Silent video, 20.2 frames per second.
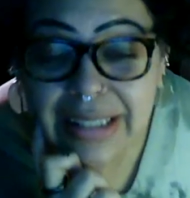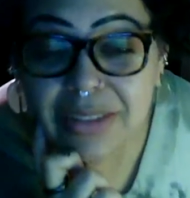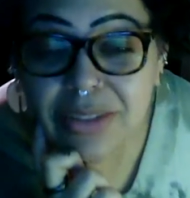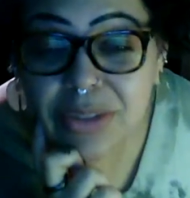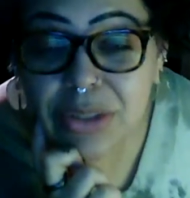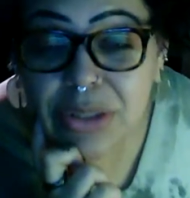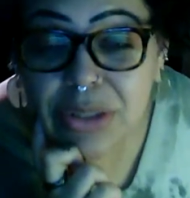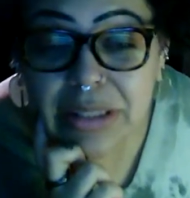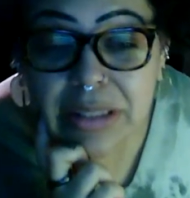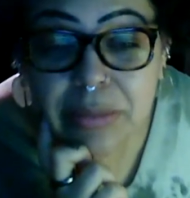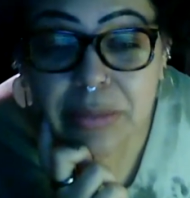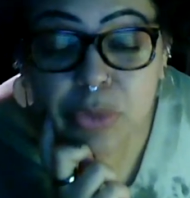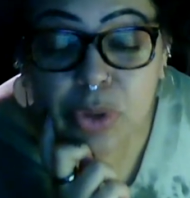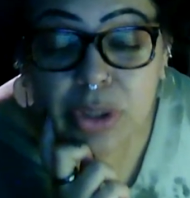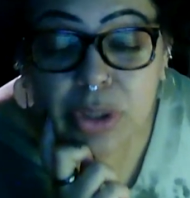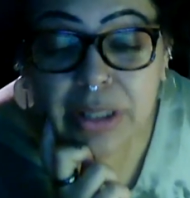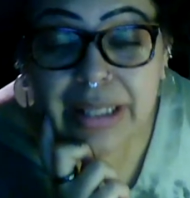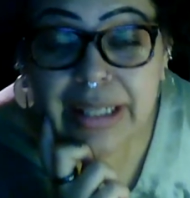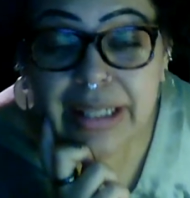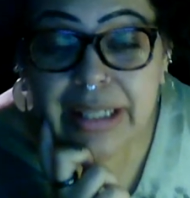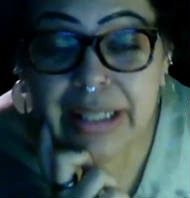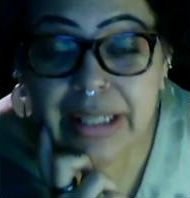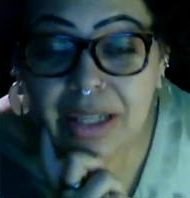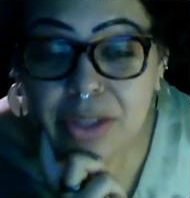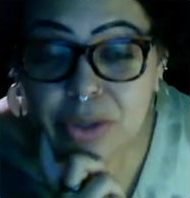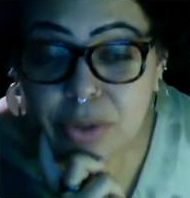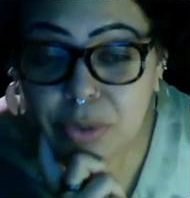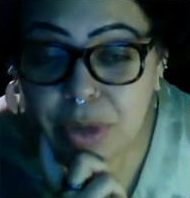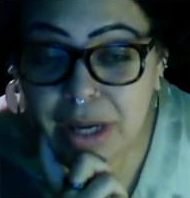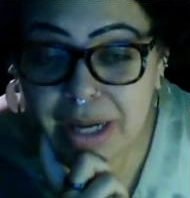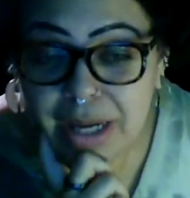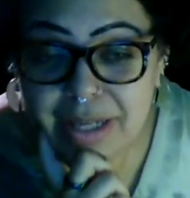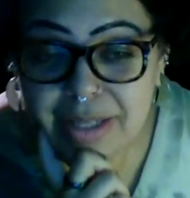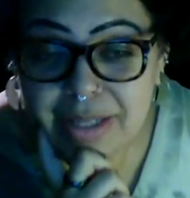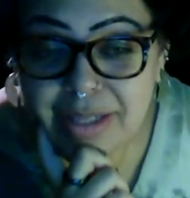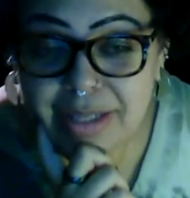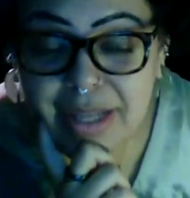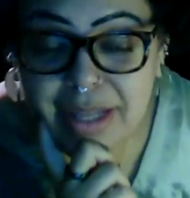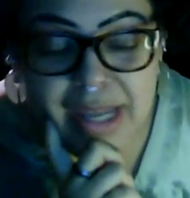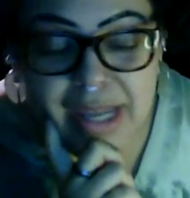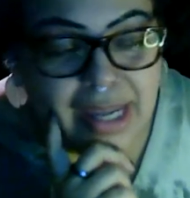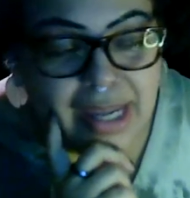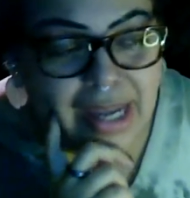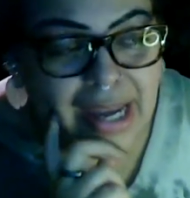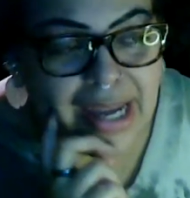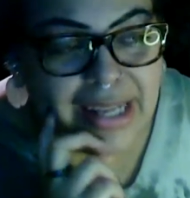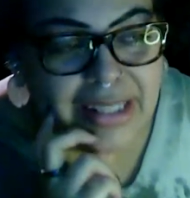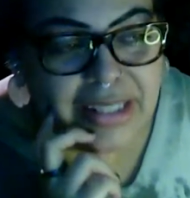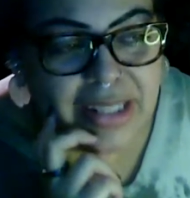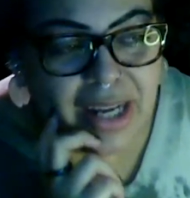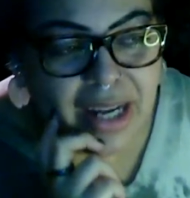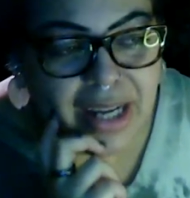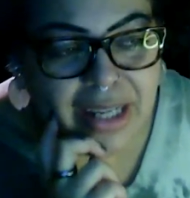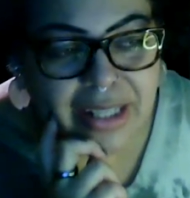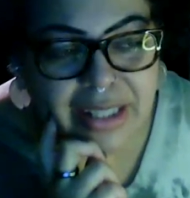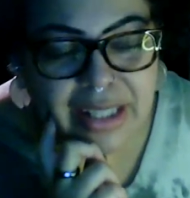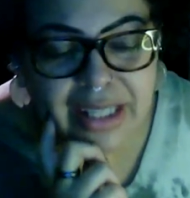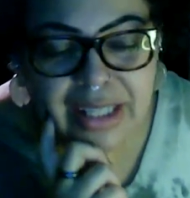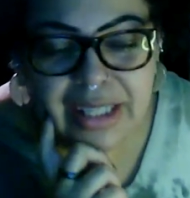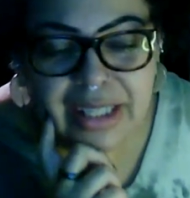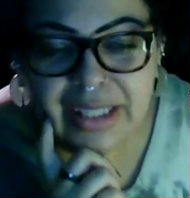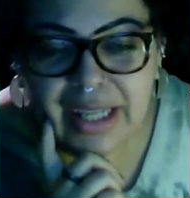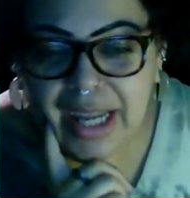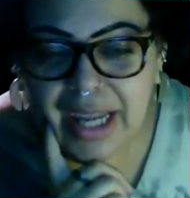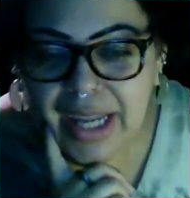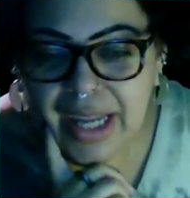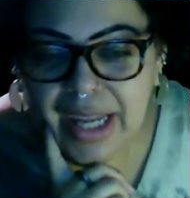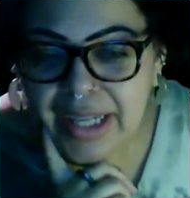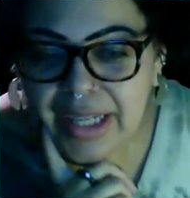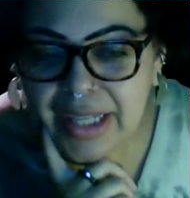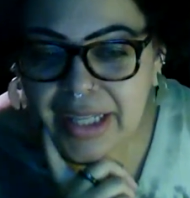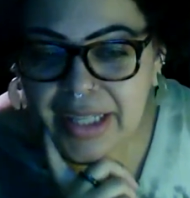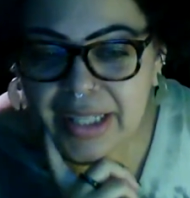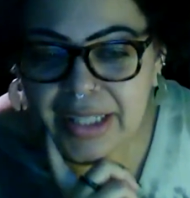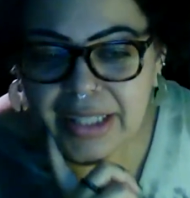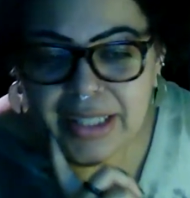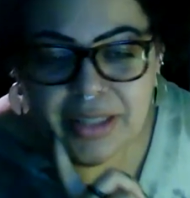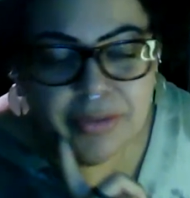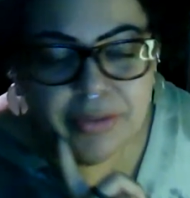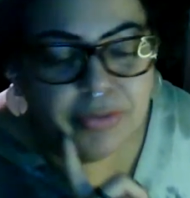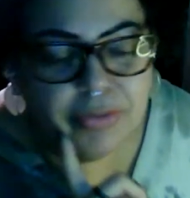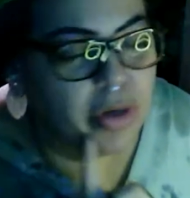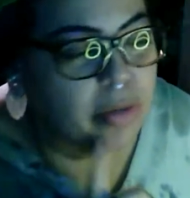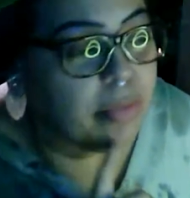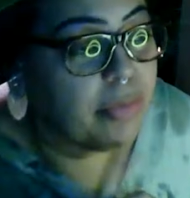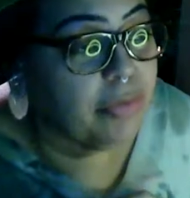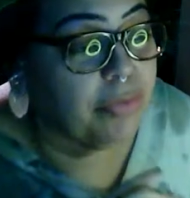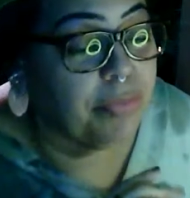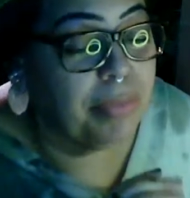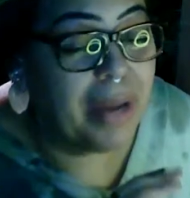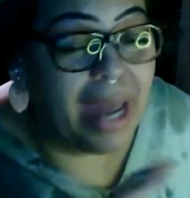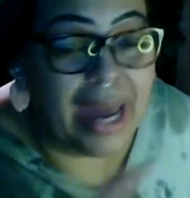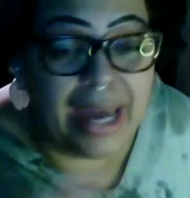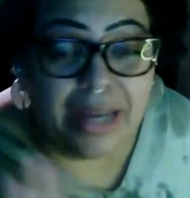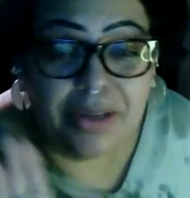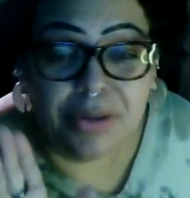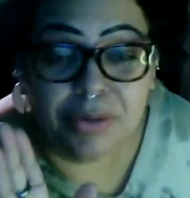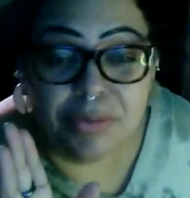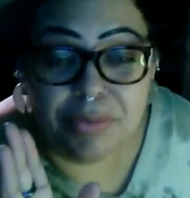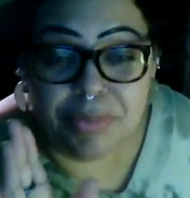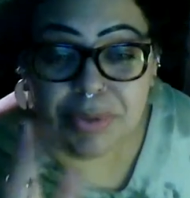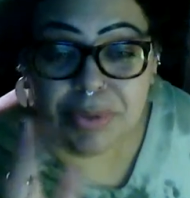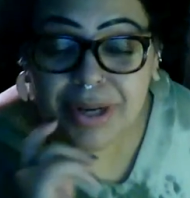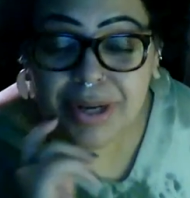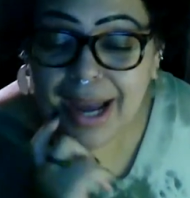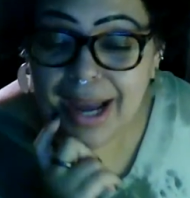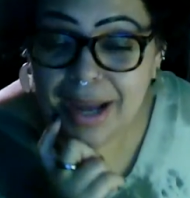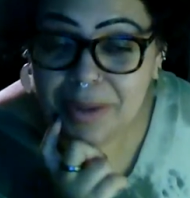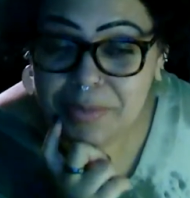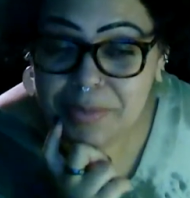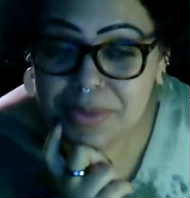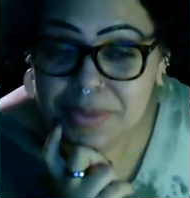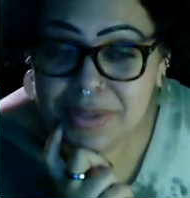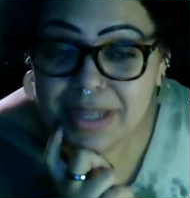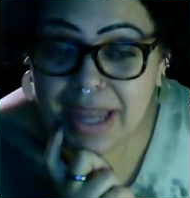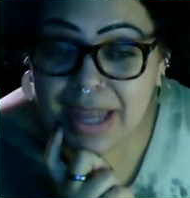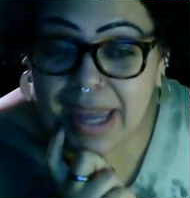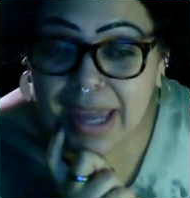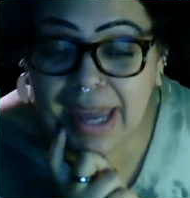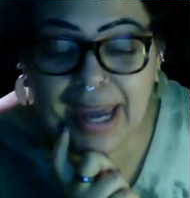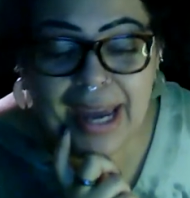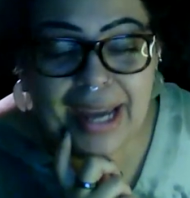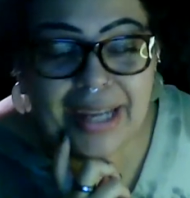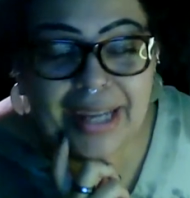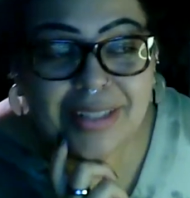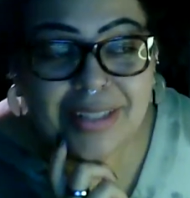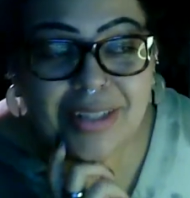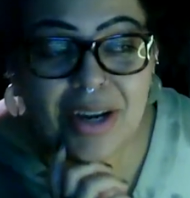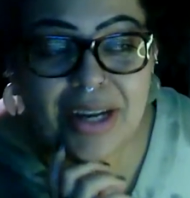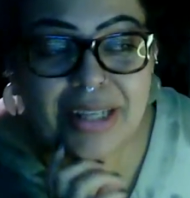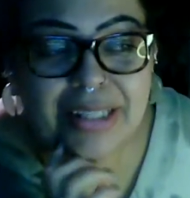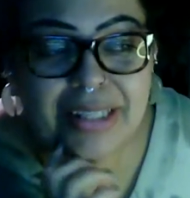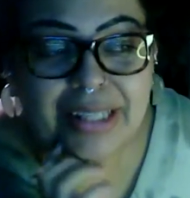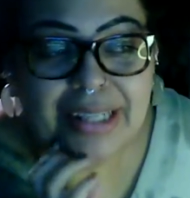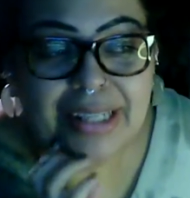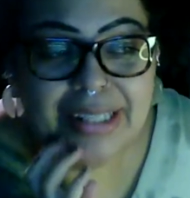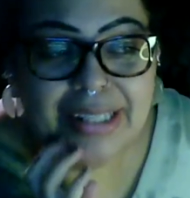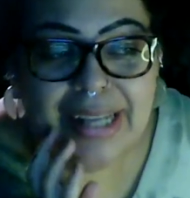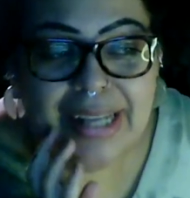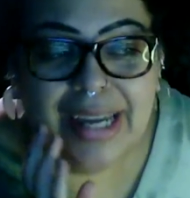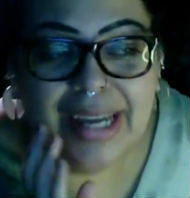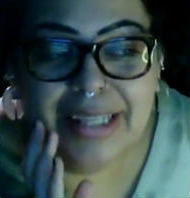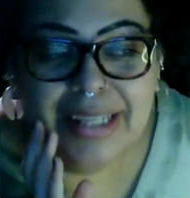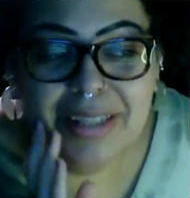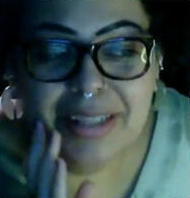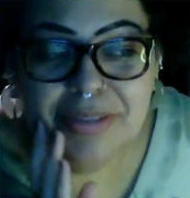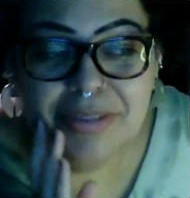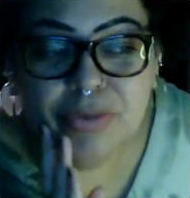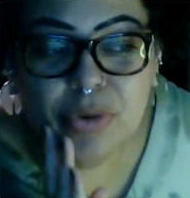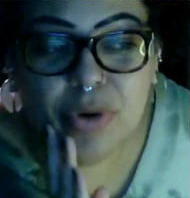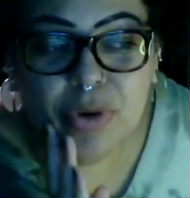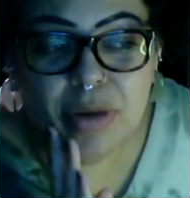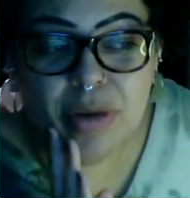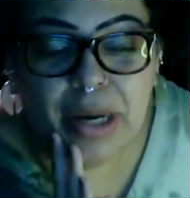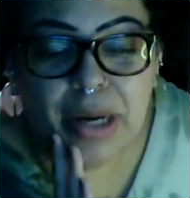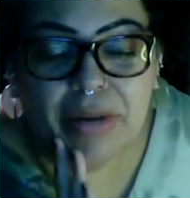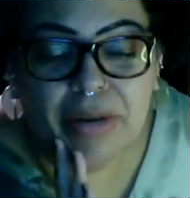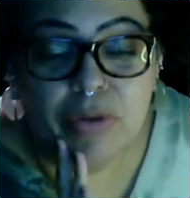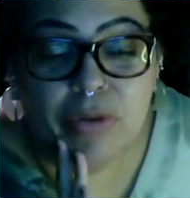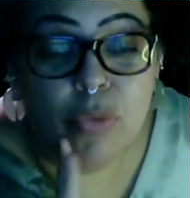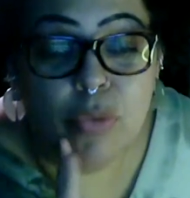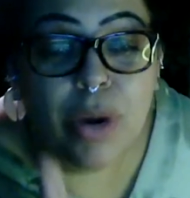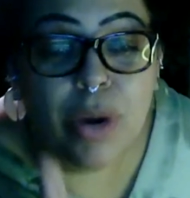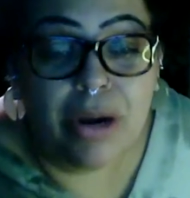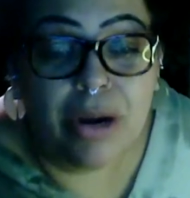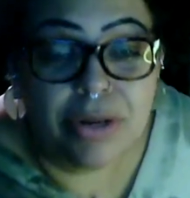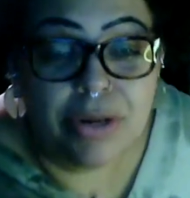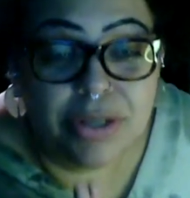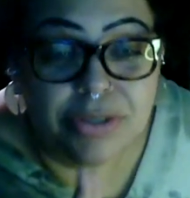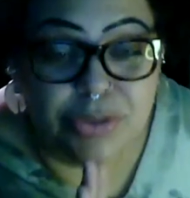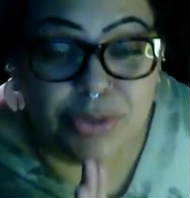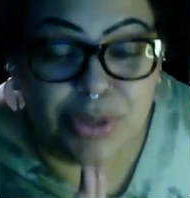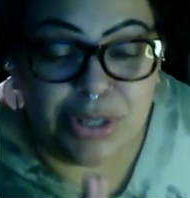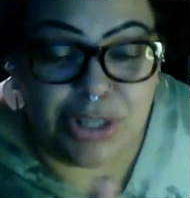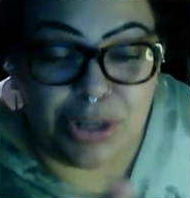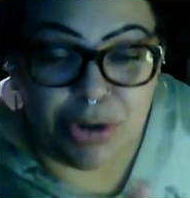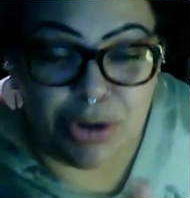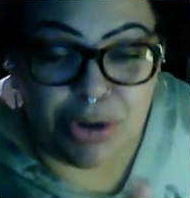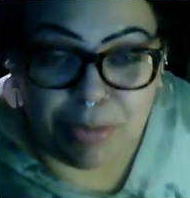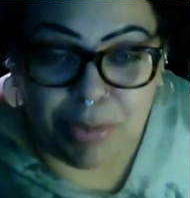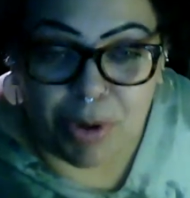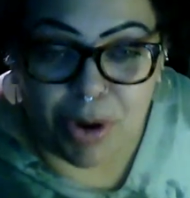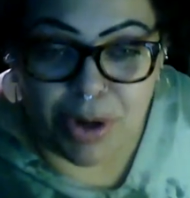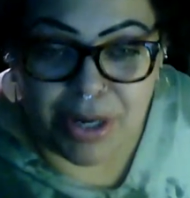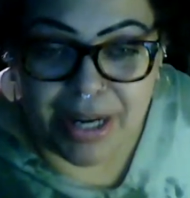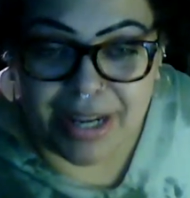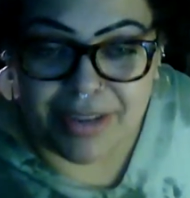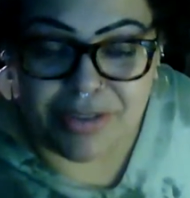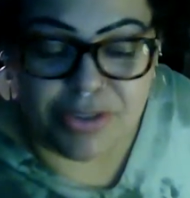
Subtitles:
early morning, and otherwise, and not in any form of pattern, perhaps, and not in any form of awareness on your part as